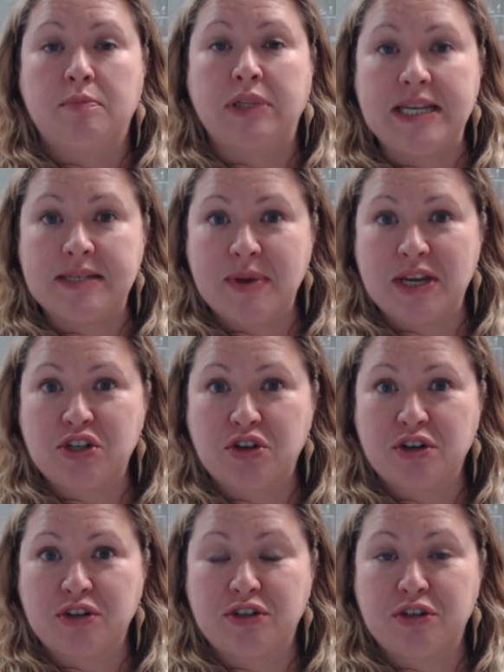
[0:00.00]
Please make
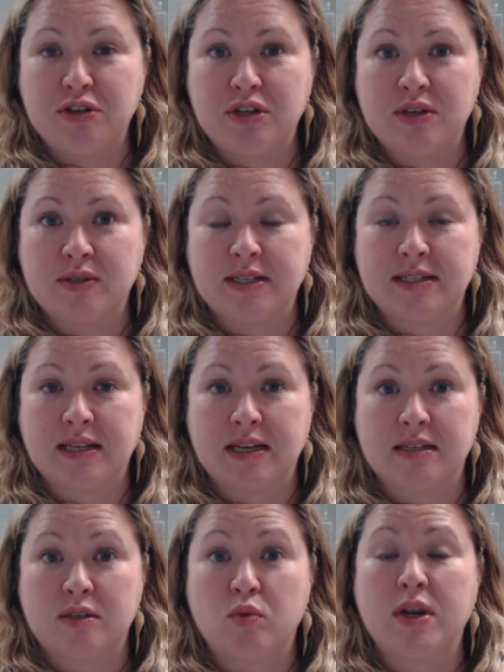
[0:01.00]
sure your student uses
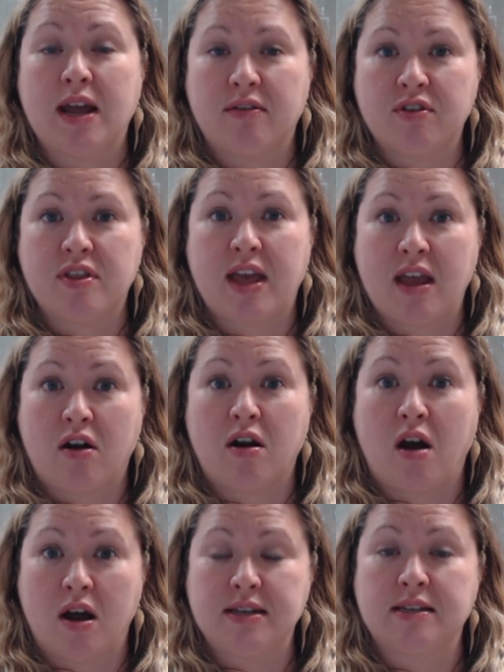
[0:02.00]
this whenever they
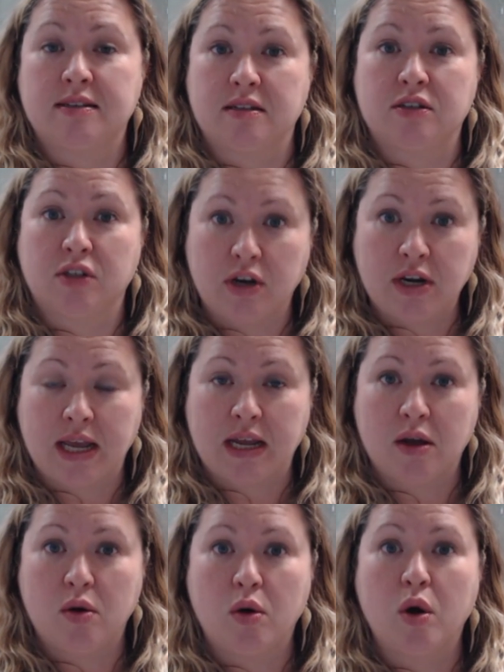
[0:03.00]
are on distance learning.